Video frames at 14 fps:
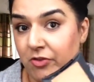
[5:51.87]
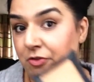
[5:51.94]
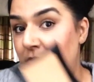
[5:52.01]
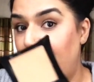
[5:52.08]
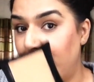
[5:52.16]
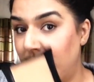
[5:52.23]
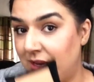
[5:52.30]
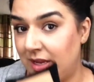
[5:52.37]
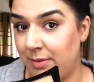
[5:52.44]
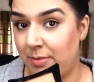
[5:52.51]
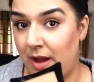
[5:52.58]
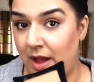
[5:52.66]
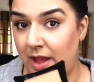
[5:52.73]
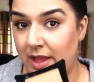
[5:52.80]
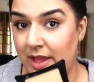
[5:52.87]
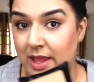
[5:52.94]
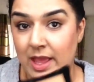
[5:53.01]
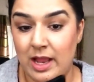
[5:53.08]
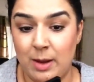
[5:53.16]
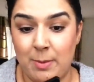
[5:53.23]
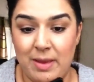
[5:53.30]
family by
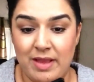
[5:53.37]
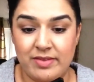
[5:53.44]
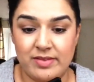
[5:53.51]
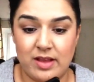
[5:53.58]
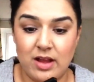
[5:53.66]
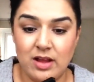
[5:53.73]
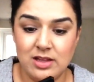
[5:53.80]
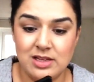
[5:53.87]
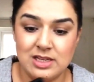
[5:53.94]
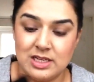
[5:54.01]
Illamasqua,